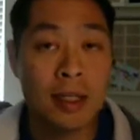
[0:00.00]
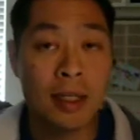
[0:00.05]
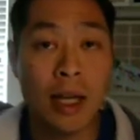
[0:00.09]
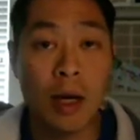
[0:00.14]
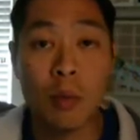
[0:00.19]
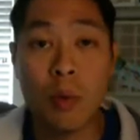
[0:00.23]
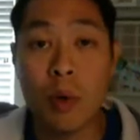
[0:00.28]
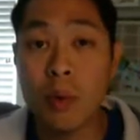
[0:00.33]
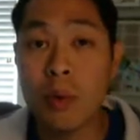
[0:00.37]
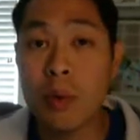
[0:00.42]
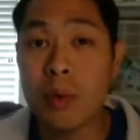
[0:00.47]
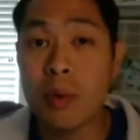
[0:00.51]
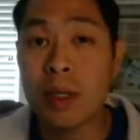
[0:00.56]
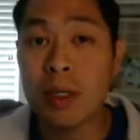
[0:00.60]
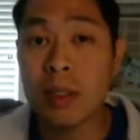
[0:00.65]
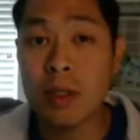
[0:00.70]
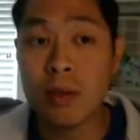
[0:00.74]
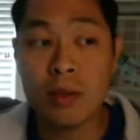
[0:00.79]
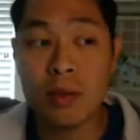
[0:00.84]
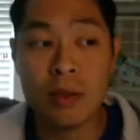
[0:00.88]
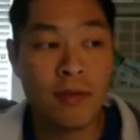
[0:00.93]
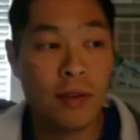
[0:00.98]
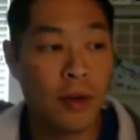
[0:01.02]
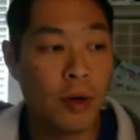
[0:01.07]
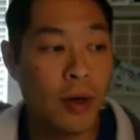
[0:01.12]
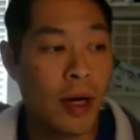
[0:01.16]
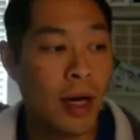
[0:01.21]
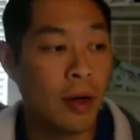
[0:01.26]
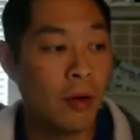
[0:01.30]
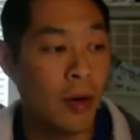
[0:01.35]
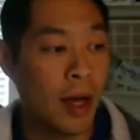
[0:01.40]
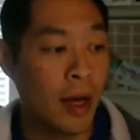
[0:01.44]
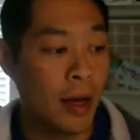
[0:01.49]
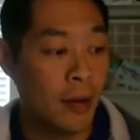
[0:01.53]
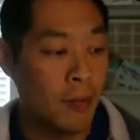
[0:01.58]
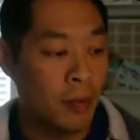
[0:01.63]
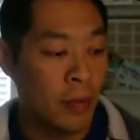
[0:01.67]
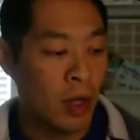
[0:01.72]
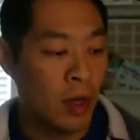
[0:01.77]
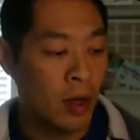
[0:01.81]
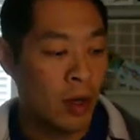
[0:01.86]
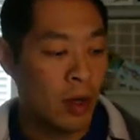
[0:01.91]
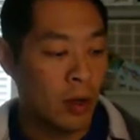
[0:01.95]
Now what we want to do is figure out, okay,
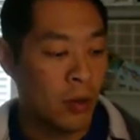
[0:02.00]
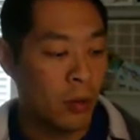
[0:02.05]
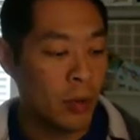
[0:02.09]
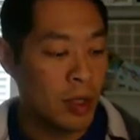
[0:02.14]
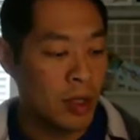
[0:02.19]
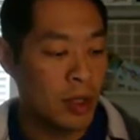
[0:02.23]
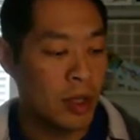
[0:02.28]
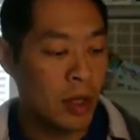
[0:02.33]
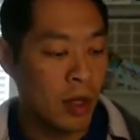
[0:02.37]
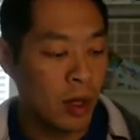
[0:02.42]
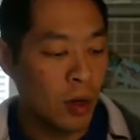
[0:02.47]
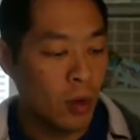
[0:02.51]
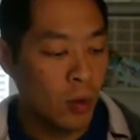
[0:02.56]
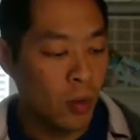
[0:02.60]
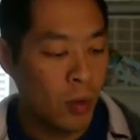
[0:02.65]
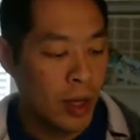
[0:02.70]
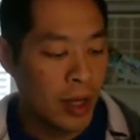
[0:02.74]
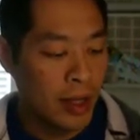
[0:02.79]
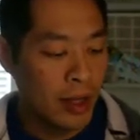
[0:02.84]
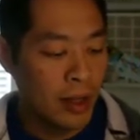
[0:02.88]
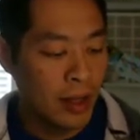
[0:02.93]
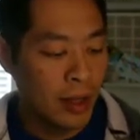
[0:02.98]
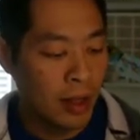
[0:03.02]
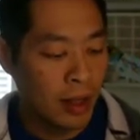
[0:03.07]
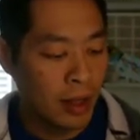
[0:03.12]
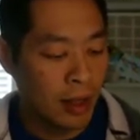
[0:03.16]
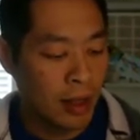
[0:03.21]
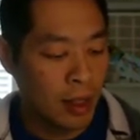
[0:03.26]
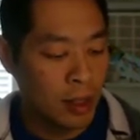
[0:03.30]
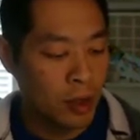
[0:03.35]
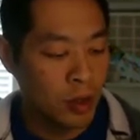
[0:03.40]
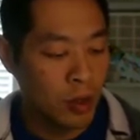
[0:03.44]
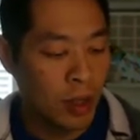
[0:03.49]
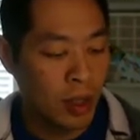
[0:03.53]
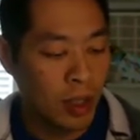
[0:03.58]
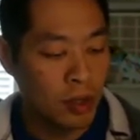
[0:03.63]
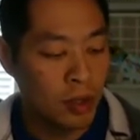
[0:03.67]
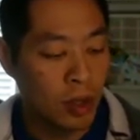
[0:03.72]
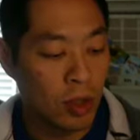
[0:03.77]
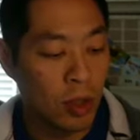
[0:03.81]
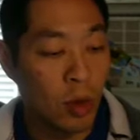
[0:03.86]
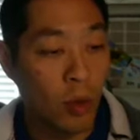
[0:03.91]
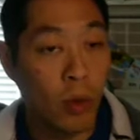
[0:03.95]
we know when
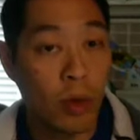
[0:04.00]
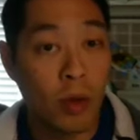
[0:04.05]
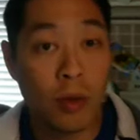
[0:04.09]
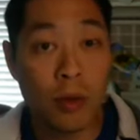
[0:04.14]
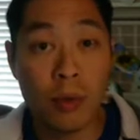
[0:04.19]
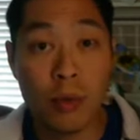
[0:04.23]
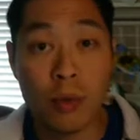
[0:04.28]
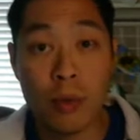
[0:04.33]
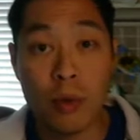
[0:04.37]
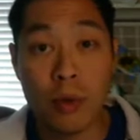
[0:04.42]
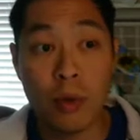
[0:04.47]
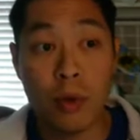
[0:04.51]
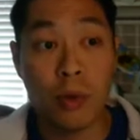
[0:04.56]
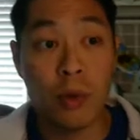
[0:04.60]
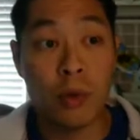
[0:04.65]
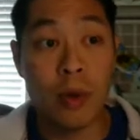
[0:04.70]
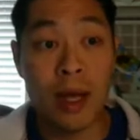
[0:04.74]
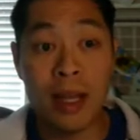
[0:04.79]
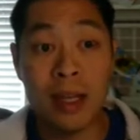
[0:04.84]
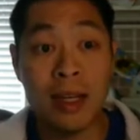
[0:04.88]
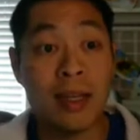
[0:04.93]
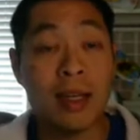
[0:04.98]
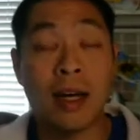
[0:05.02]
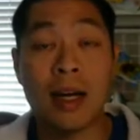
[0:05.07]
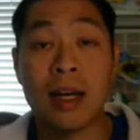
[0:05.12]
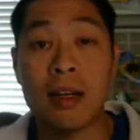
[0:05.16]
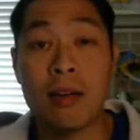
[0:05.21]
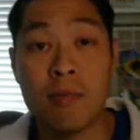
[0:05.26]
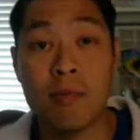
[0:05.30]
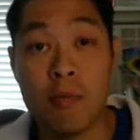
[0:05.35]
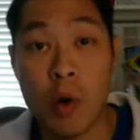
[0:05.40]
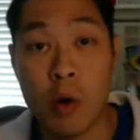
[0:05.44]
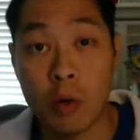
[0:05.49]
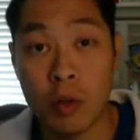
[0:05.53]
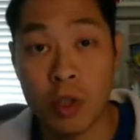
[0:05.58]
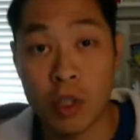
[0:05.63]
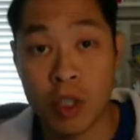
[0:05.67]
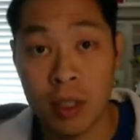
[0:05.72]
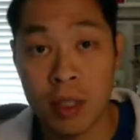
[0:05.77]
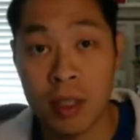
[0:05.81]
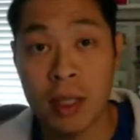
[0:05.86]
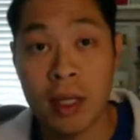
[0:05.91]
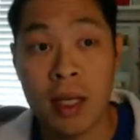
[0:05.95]
electrons are going through any kind of
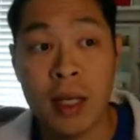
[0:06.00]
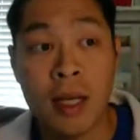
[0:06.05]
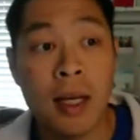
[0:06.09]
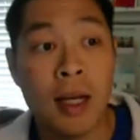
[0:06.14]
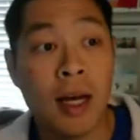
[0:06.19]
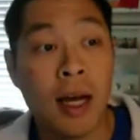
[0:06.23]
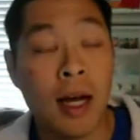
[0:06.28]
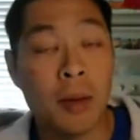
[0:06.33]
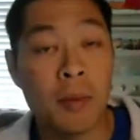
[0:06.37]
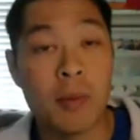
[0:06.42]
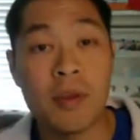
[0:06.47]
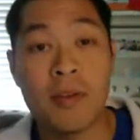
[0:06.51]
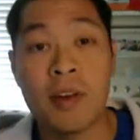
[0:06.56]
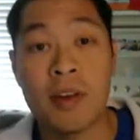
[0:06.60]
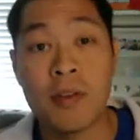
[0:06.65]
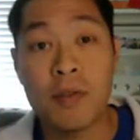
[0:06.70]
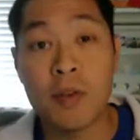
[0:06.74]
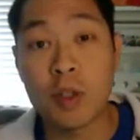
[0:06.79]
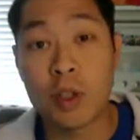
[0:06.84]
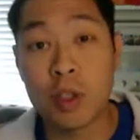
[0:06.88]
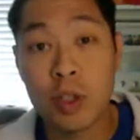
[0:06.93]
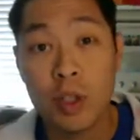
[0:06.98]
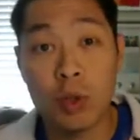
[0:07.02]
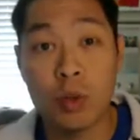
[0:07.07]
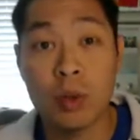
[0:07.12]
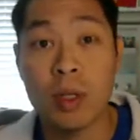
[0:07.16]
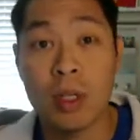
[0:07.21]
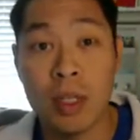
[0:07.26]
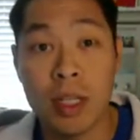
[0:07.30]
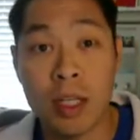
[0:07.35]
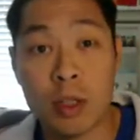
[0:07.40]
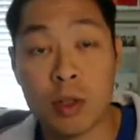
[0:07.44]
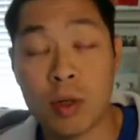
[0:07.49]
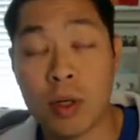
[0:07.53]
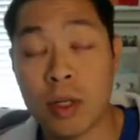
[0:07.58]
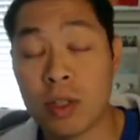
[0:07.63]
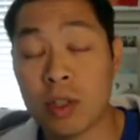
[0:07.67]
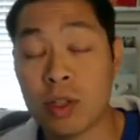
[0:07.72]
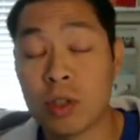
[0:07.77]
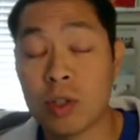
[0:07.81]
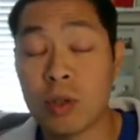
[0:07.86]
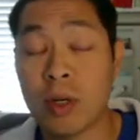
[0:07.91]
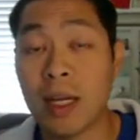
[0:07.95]
motion, even if you shoot an electron
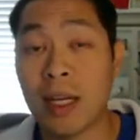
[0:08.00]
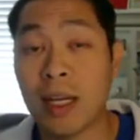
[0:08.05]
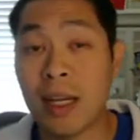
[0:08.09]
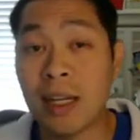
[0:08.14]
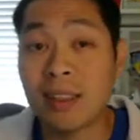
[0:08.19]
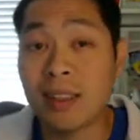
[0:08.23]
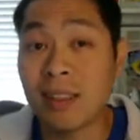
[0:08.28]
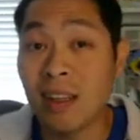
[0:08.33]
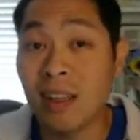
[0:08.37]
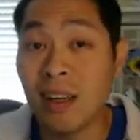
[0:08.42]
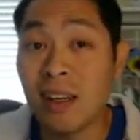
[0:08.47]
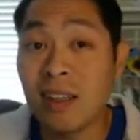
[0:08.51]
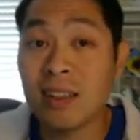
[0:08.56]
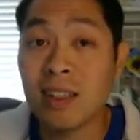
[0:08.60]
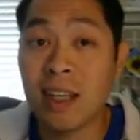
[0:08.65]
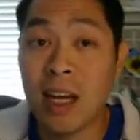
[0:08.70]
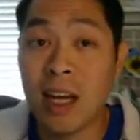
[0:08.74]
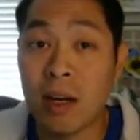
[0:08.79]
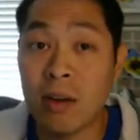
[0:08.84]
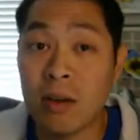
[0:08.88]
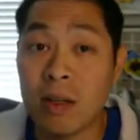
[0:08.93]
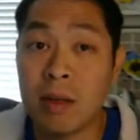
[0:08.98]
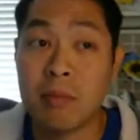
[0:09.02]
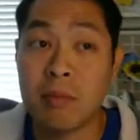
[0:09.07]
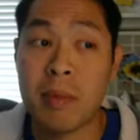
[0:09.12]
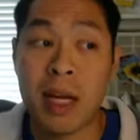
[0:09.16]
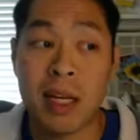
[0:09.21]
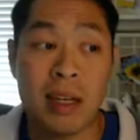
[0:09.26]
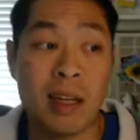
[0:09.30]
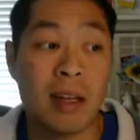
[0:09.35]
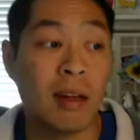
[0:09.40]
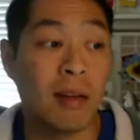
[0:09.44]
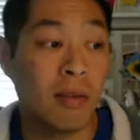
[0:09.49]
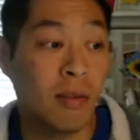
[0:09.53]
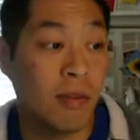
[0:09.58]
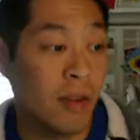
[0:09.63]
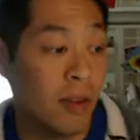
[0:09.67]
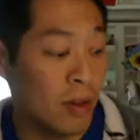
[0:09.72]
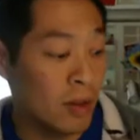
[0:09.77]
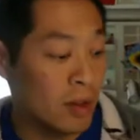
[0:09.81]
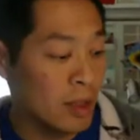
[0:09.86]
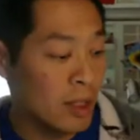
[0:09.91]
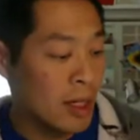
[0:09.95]
straight, it does carry a magnetic
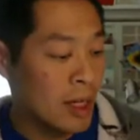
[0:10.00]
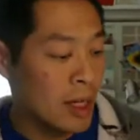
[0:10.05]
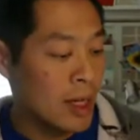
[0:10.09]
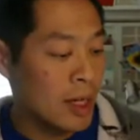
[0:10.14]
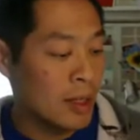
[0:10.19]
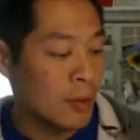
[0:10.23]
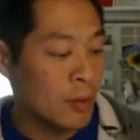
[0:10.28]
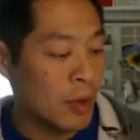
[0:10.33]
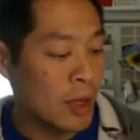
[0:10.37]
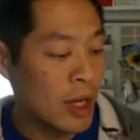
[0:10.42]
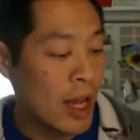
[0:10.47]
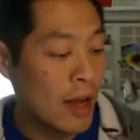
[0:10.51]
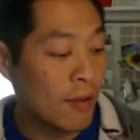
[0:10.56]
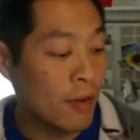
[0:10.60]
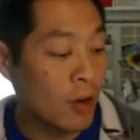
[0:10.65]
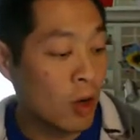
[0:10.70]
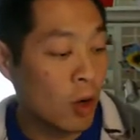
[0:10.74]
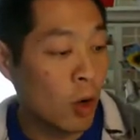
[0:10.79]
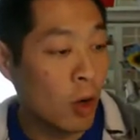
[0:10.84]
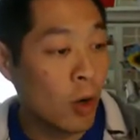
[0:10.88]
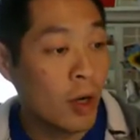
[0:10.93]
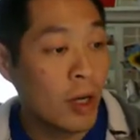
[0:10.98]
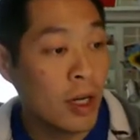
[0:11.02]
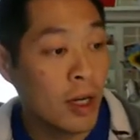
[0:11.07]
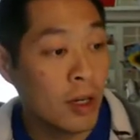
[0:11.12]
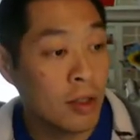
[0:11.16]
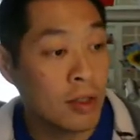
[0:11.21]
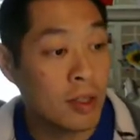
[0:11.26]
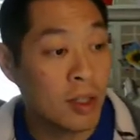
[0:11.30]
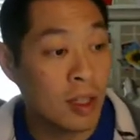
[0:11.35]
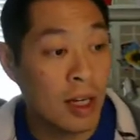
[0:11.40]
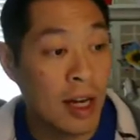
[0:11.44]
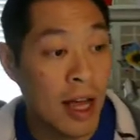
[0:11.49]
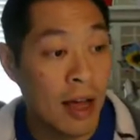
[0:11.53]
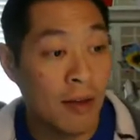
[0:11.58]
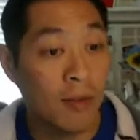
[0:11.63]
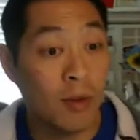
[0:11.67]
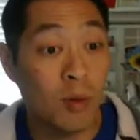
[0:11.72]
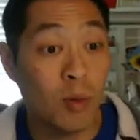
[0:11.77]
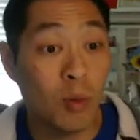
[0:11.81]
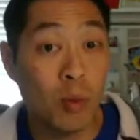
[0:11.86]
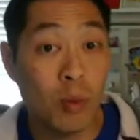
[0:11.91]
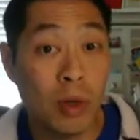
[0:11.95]
field. When you have a current here, it's going to
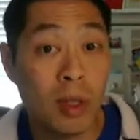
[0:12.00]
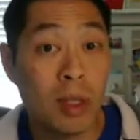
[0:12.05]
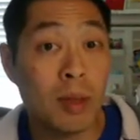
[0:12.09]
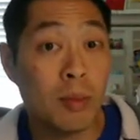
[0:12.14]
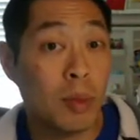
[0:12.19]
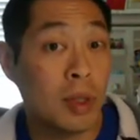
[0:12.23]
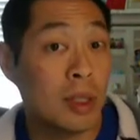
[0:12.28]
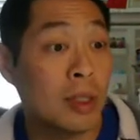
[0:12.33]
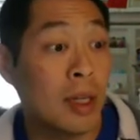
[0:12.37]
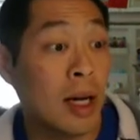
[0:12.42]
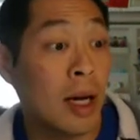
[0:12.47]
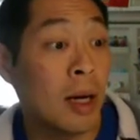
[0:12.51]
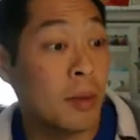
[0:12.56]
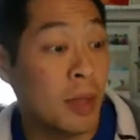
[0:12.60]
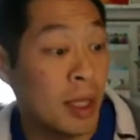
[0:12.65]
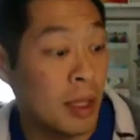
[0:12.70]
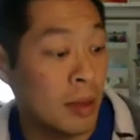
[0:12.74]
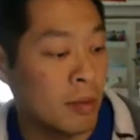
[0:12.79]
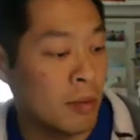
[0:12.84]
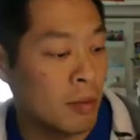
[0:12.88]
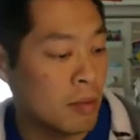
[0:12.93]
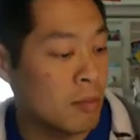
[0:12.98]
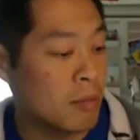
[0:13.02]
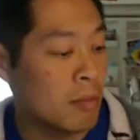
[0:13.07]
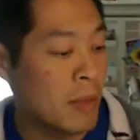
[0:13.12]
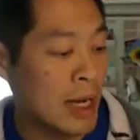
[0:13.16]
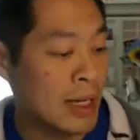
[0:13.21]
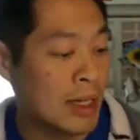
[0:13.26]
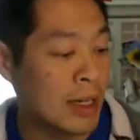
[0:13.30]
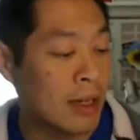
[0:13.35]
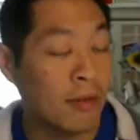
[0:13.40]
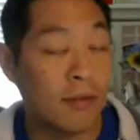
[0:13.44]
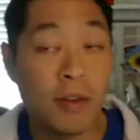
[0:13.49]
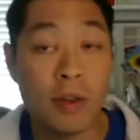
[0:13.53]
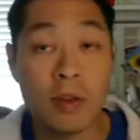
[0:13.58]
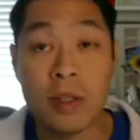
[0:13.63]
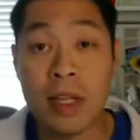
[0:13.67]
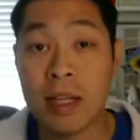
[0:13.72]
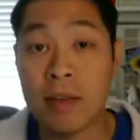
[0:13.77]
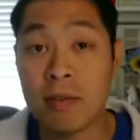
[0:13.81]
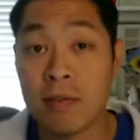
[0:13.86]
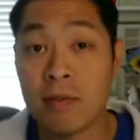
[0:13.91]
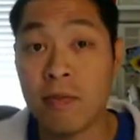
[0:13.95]
have a really predominant magnetic
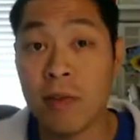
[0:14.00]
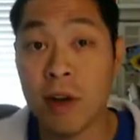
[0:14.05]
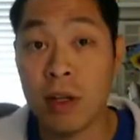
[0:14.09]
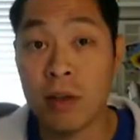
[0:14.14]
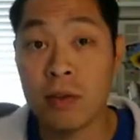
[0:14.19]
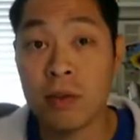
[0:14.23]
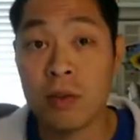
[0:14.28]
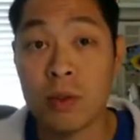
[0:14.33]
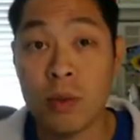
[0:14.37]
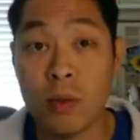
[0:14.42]
field, and it follows